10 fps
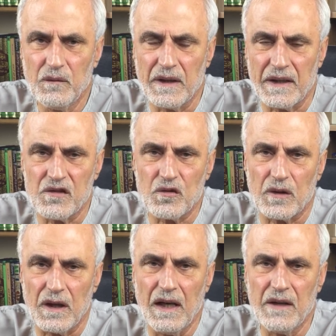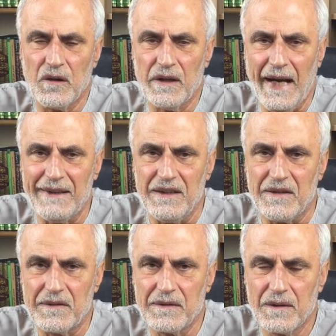whether it's Quran or
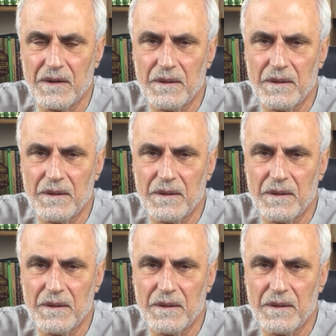Hadith,